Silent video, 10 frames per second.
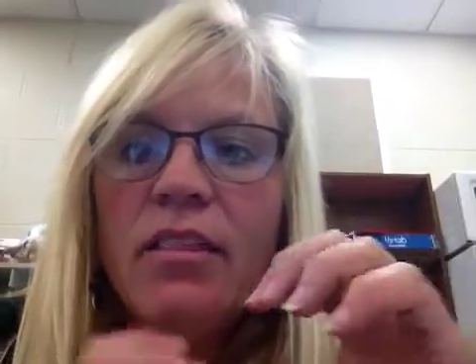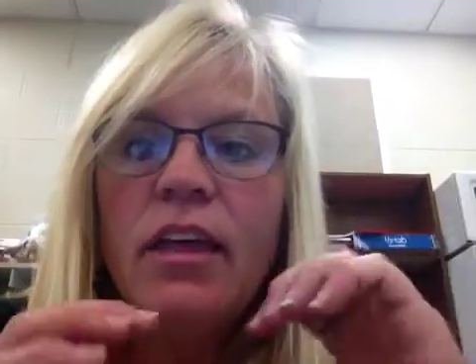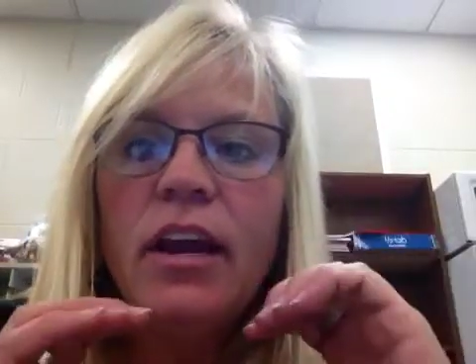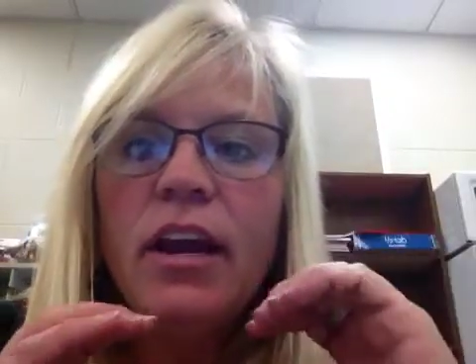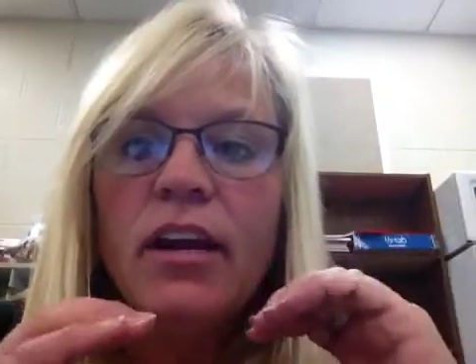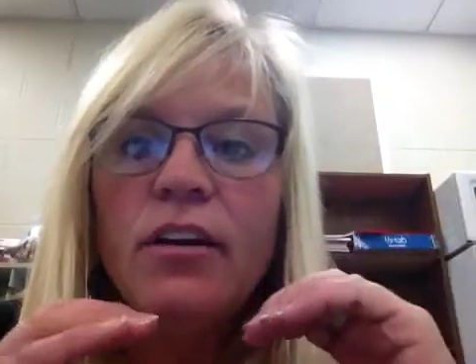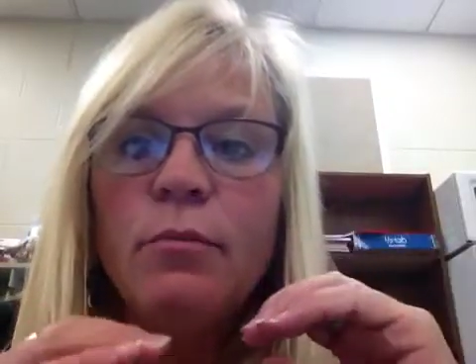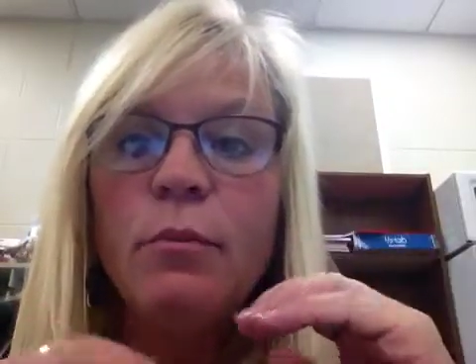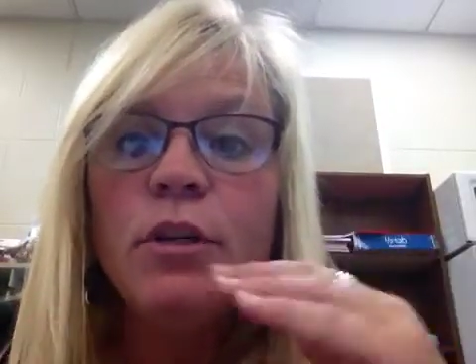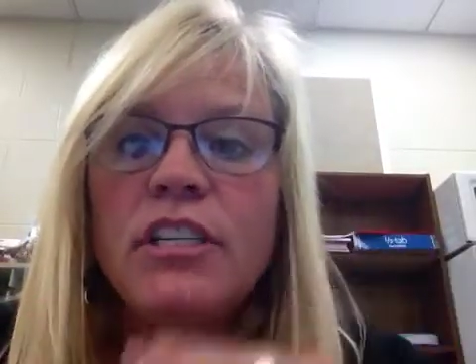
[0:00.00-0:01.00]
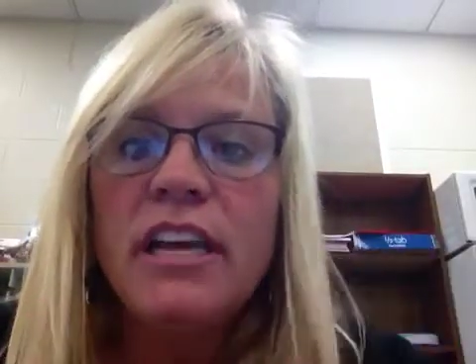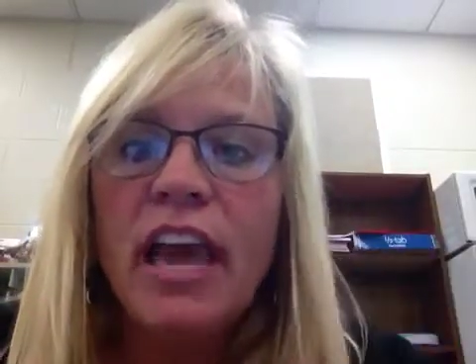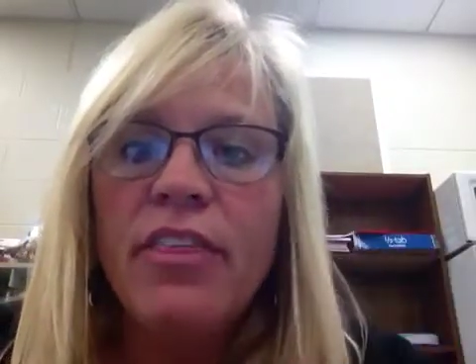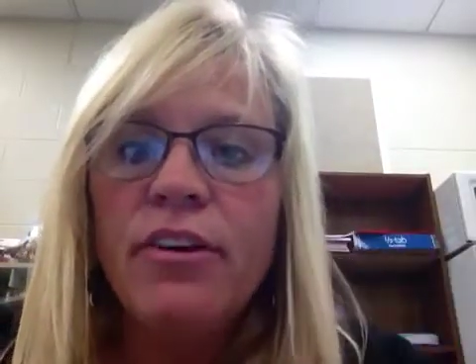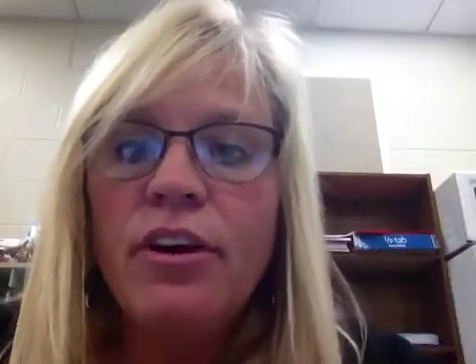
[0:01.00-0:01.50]
They're put
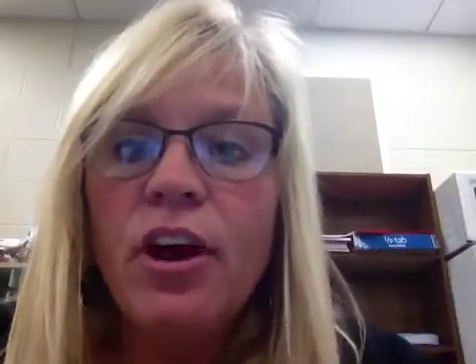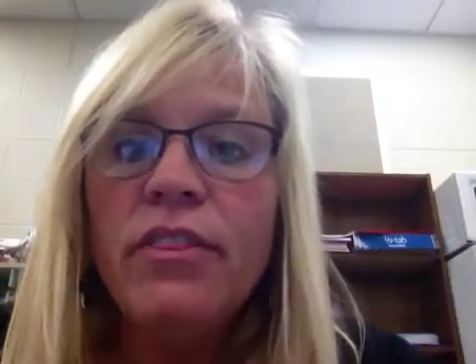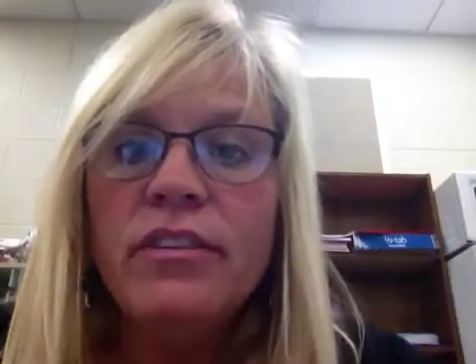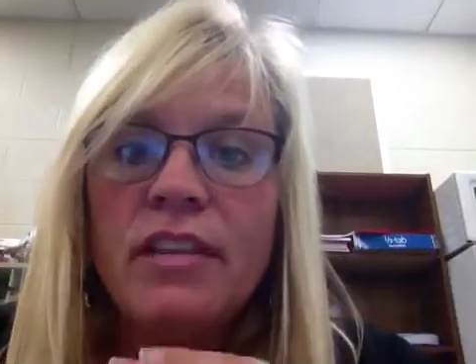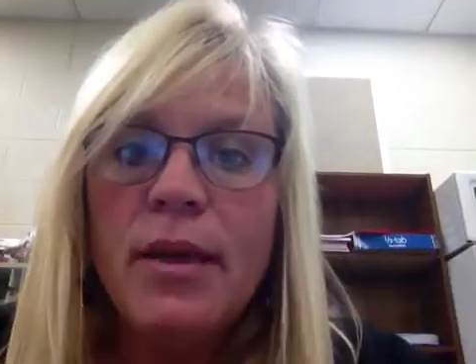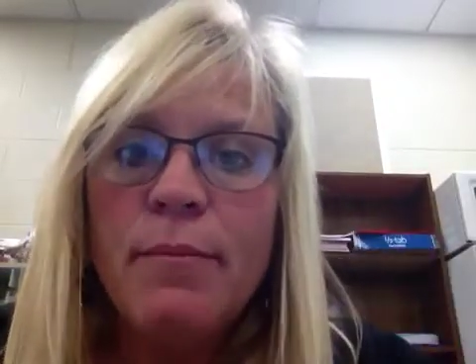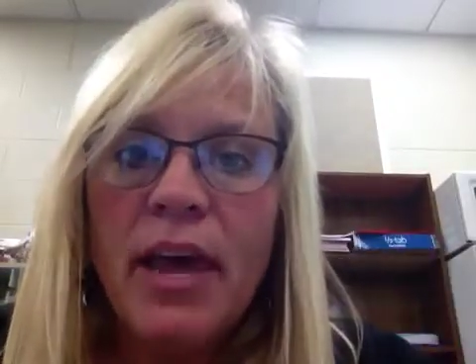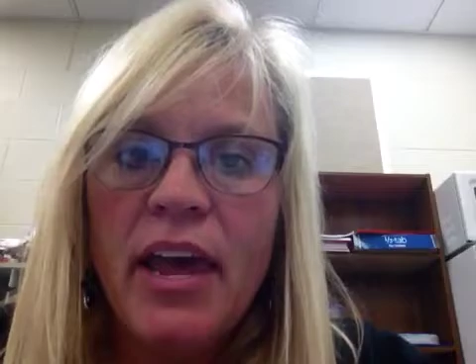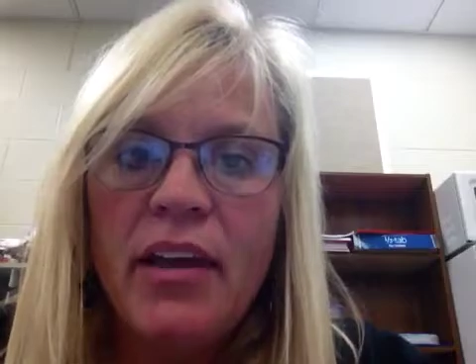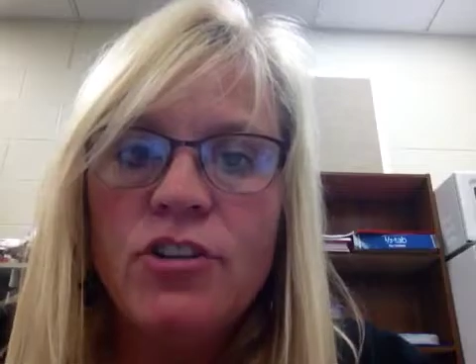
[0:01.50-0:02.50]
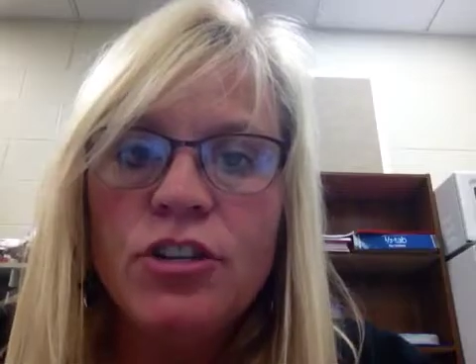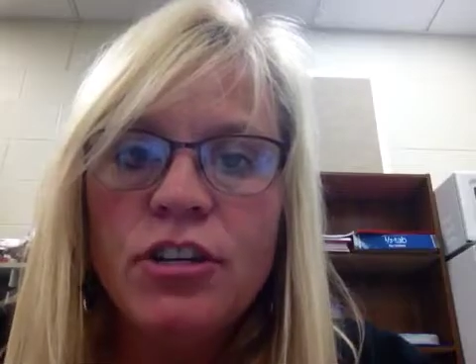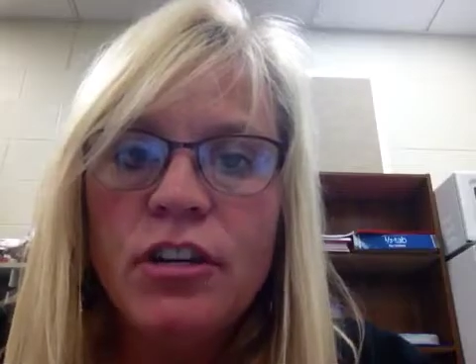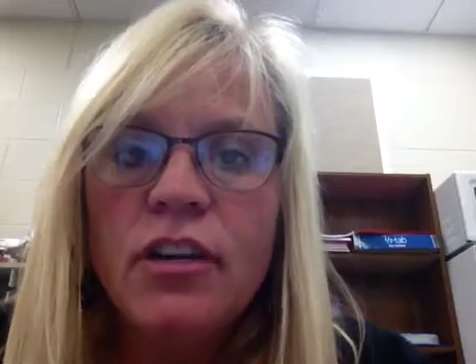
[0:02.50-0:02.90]
together on the same page,